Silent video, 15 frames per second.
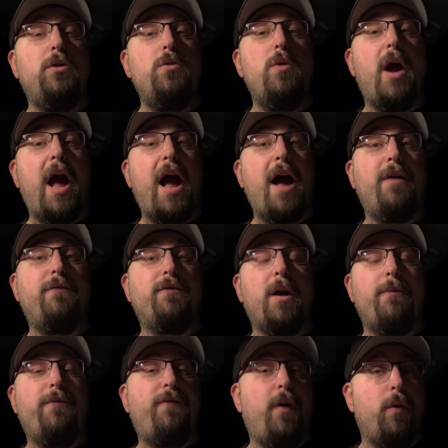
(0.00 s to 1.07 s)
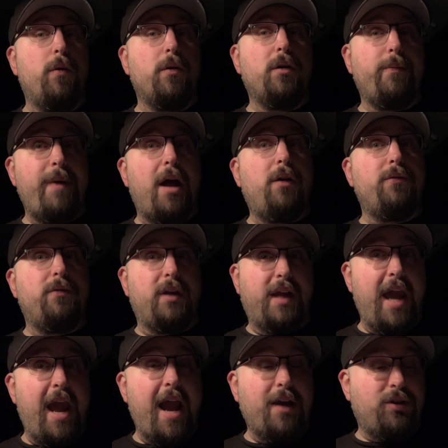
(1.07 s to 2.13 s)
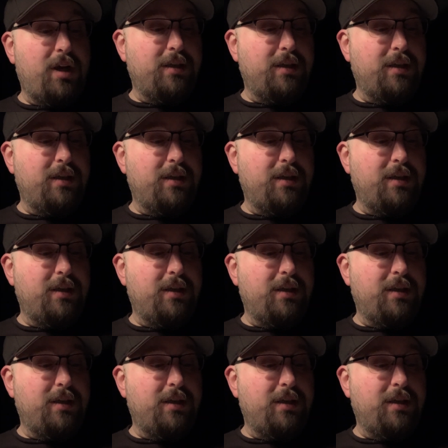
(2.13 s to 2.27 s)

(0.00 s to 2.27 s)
who have come forward about the cash